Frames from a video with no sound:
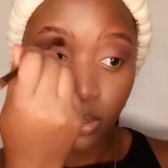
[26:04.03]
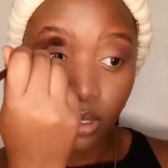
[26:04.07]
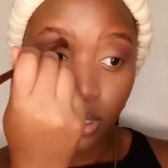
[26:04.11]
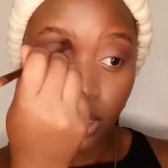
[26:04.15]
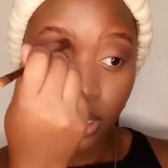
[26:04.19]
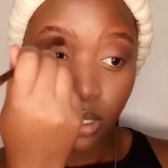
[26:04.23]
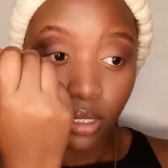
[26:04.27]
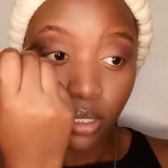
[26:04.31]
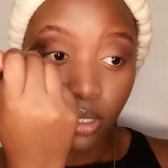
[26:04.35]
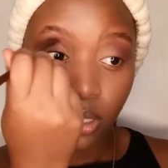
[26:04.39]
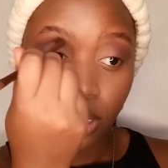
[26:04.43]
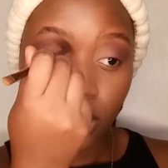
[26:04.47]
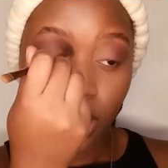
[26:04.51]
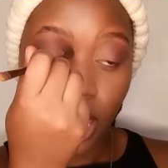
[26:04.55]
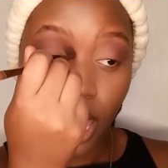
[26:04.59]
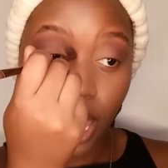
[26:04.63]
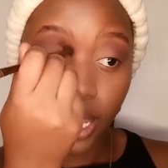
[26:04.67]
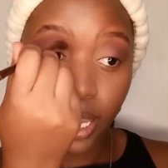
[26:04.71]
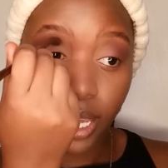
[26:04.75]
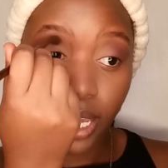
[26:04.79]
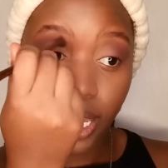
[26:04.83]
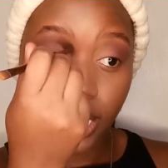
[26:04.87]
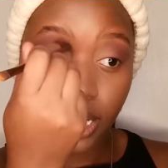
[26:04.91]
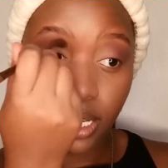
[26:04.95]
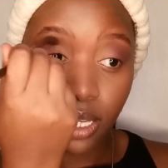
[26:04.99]
Again,
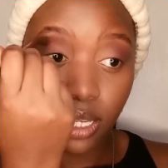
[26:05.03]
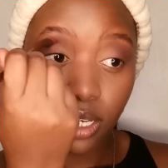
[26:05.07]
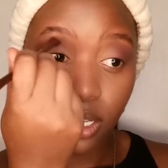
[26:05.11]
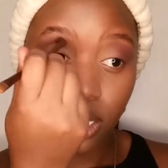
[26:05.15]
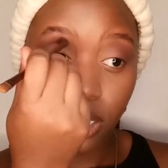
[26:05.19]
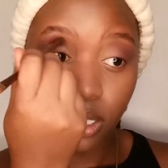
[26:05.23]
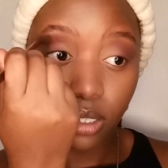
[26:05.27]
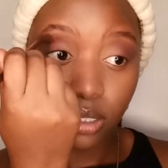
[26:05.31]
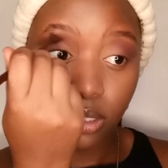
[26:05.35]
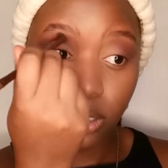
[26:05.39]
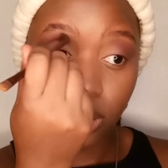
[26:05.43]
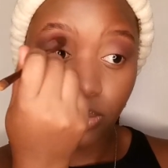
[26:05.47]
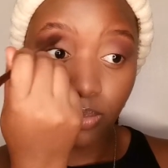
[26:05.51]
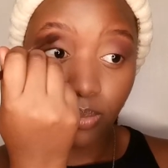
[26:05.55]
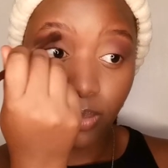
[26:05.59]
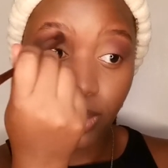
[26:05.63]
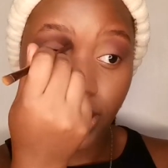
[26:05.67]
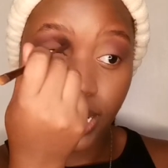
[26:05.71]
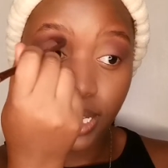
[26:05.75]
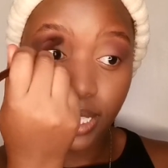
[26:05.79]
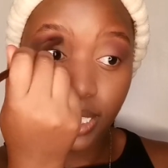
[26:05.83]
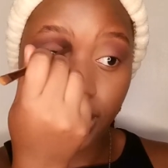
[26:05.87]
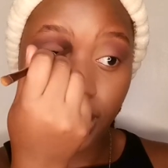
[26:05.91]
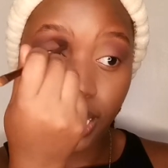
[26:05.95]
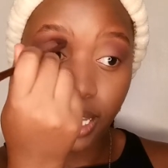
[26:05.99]
blending
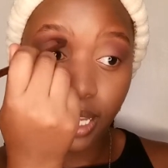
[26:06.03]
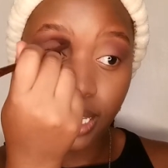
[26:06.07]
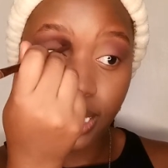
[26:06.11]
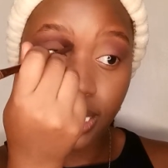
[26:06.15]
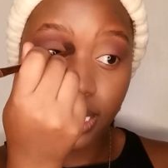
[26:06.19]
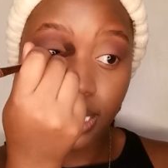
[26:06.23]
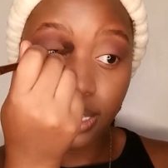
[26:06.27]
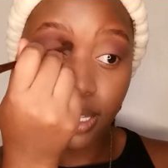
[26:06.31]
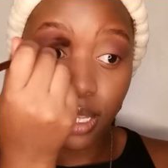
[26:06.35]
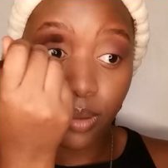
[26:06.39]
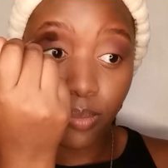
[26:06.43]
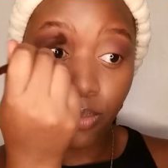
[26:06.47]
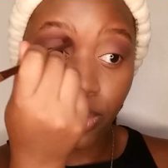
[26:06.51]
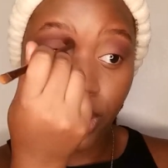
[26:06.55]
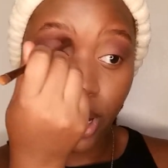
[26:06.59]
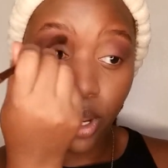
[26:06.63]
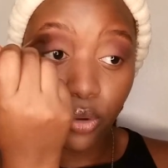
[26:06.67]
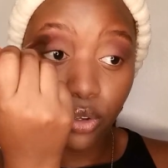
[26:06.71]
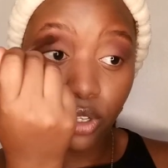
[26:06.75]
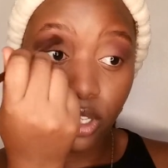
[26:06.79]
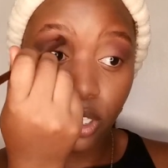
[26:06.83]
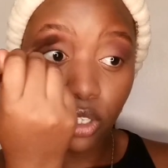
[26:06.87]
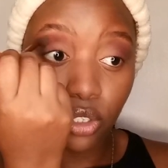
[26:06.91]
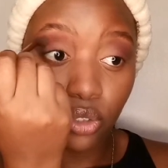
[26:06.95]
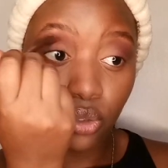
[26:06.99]
the brown into
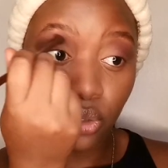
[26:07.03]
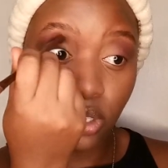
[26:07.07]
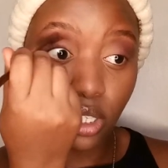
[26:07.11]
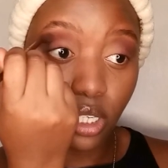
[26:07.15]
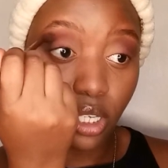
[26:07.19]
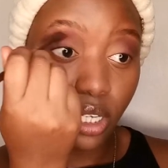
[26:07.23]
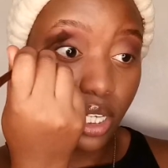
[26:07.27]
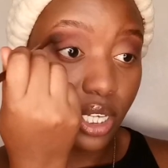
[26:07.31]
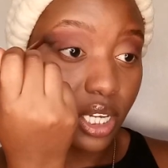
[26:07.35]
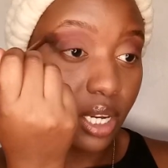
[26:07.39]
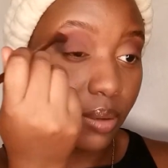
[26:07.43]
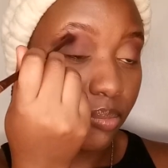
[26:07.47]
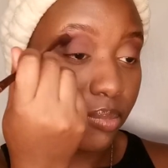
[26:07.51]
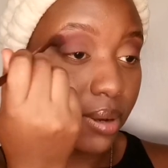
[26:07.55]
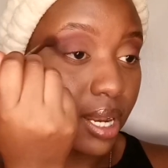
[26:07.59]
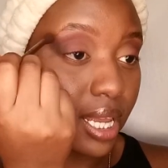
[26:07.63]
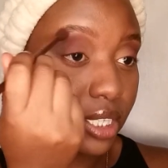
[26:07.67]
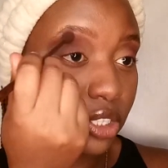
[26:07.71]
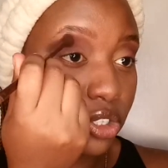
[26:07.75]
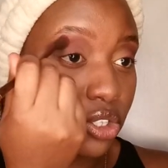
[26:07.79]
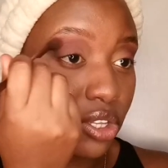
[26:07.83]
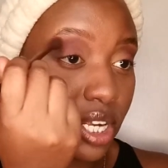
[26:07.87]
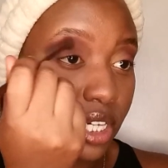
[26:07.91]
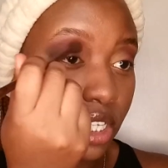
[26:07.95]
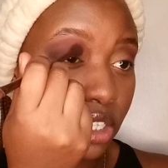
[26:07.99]
the red and black so that it
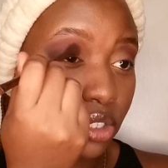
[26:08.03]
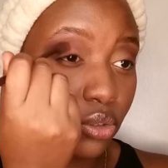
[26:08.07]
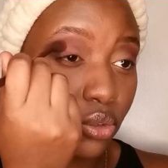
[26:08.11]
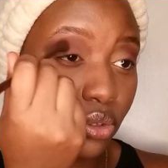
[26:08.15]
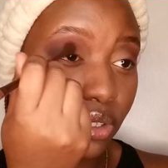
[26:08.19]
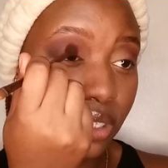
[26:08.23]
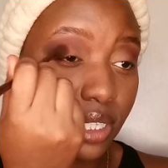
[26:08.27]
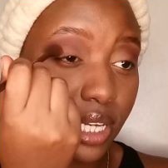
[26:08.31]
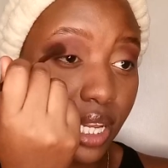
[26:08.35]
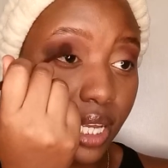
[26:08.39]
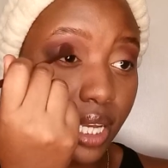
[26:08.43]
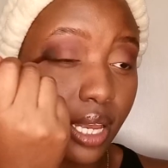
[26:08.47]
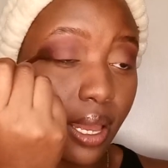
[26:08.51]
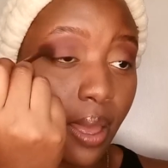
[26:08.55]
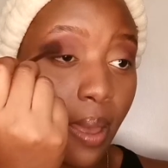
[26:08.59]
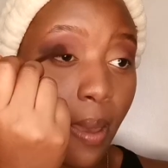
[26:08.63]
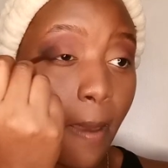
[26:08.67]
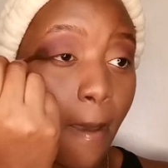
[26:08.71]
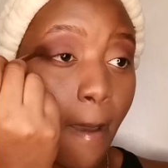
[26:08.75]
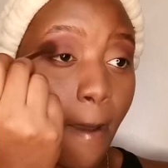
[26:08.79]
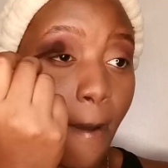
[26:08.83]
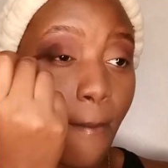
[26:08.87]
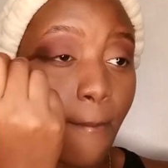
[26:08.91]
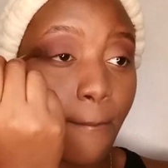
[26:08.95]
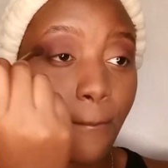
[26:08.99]
looks like
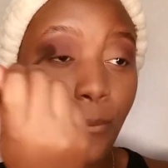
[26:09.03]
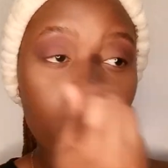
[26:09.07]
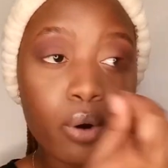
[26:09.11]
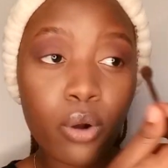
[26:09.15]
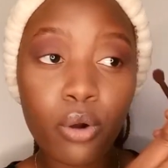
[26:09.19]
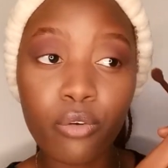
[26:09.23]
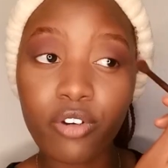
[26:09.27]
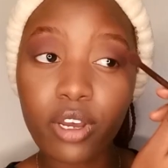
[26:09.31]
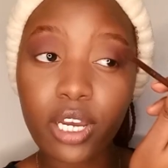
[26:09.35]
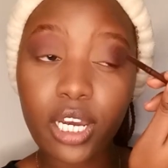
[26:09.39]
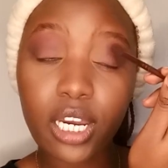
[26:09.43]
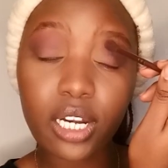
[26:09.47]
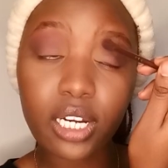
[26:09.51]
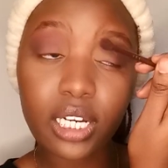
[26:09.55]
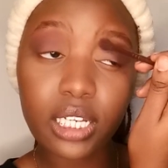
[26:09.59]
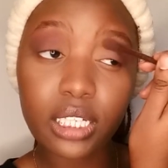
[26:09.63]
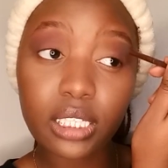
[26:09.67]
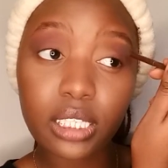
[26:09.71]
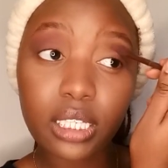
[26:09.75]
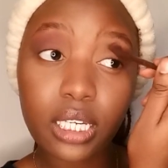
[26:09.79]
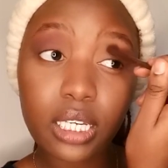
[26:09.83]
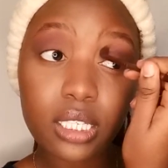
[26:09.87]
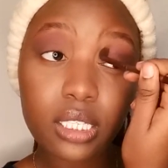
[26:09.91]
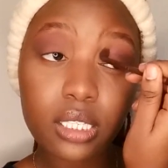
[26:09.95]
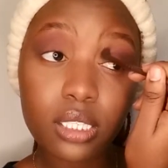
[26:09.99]
more of a
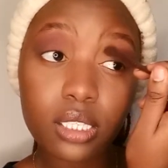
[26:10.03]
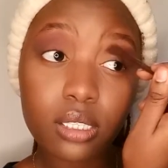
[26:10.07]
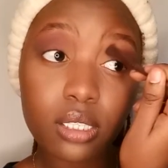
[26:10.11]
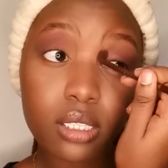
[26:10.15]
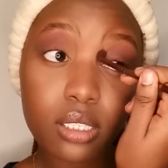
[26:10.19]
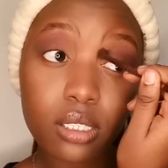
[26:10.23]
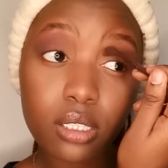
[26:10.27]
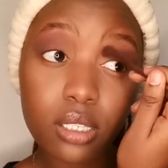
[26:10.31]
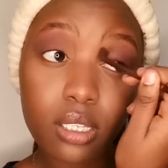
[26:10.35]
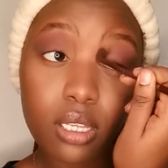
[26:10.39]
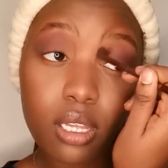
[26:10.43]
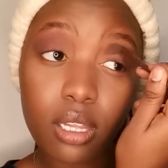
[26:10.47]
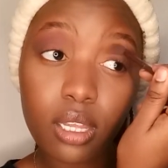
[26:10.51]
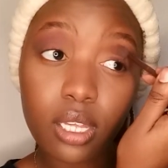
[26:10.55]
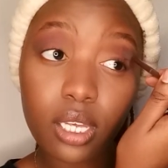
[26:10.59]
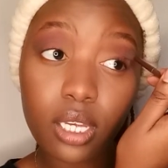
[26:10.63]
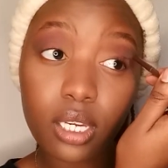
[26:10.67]
gradient than